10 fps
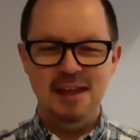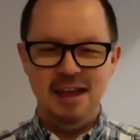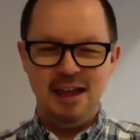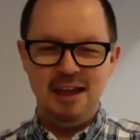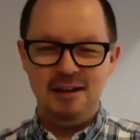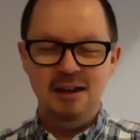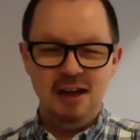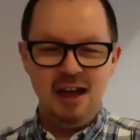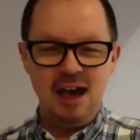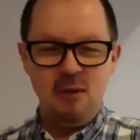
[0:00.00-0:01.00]
And
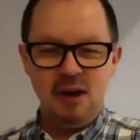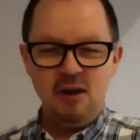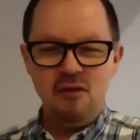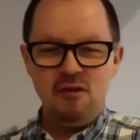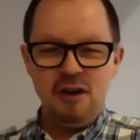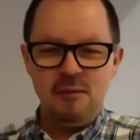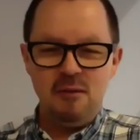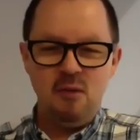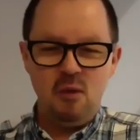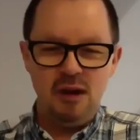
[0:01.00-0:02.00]
how we go
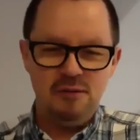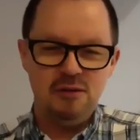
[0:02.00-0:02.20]
from one of